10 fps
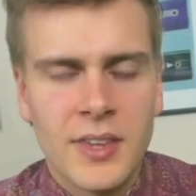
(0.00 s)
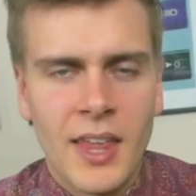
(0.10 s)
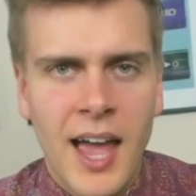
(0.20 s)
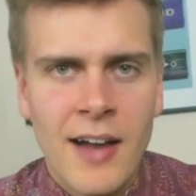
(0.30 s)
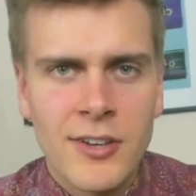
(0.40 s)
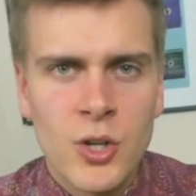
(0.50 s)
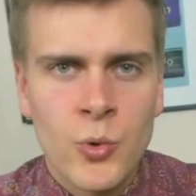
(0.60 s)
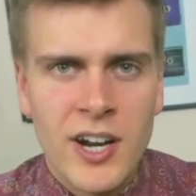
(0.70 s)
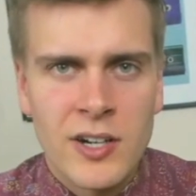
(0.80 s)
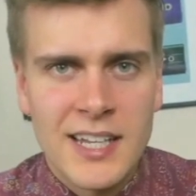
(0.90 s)
Having
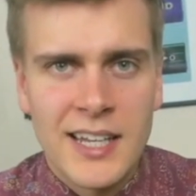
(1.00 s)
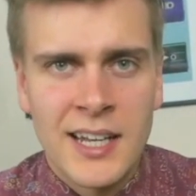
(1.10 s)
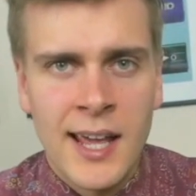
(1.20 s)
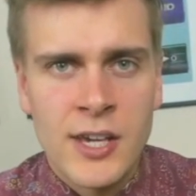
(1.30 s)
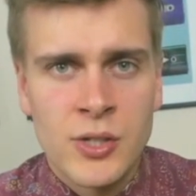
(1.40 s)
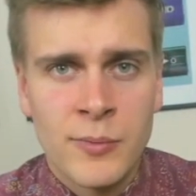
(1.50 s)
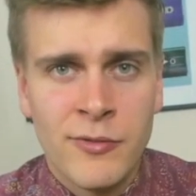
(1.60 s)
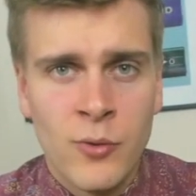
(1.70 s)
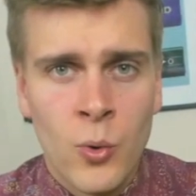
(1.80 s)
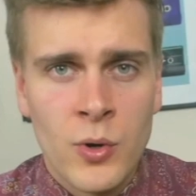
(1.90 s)
great articulation and
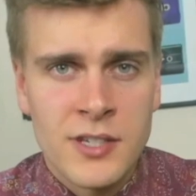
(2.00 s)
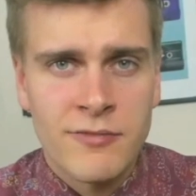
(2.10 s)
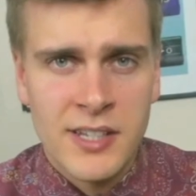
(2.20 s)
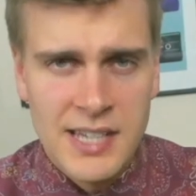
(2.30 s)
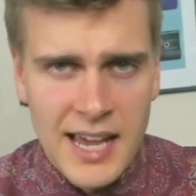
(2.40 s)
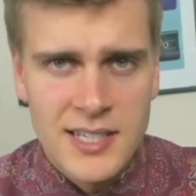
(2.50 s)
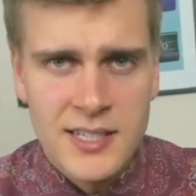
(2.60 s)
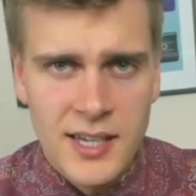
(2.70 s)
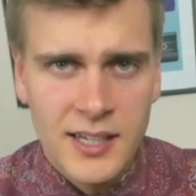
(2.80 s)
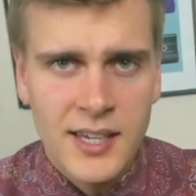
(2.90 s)
force is
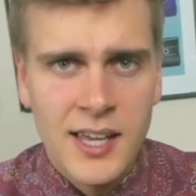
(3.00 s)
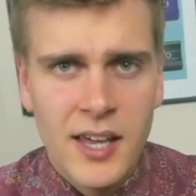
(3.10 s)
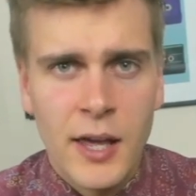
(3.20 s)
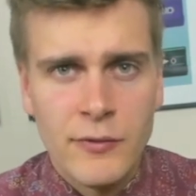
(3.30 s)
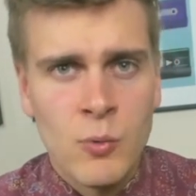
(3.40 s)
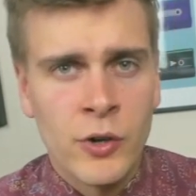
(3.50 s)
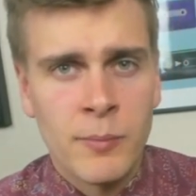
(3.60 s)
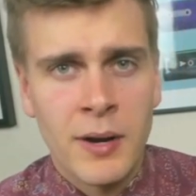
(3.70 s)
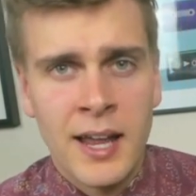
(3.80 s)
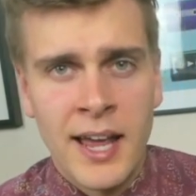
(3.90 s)
fantastic if you want to
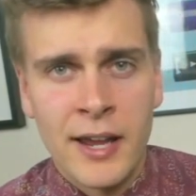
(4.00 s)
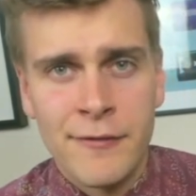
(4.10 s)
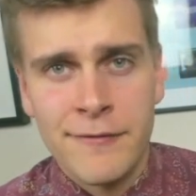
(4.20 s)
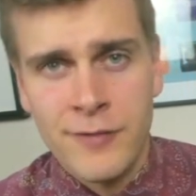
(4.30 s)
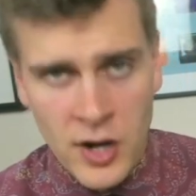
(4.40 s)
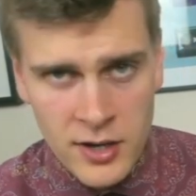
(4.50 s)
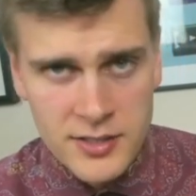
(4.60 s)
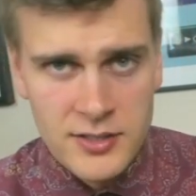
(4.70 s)
play fast.